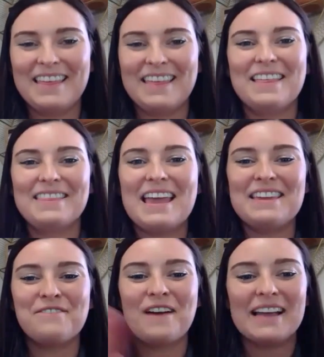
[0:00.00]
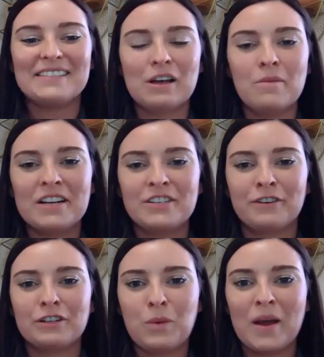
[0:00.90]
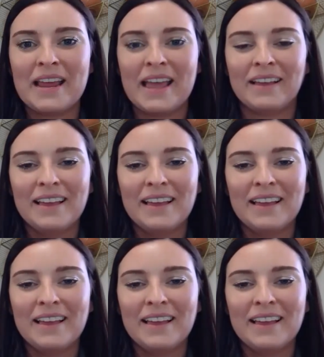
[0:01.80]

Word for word: thank you guys so much for joining.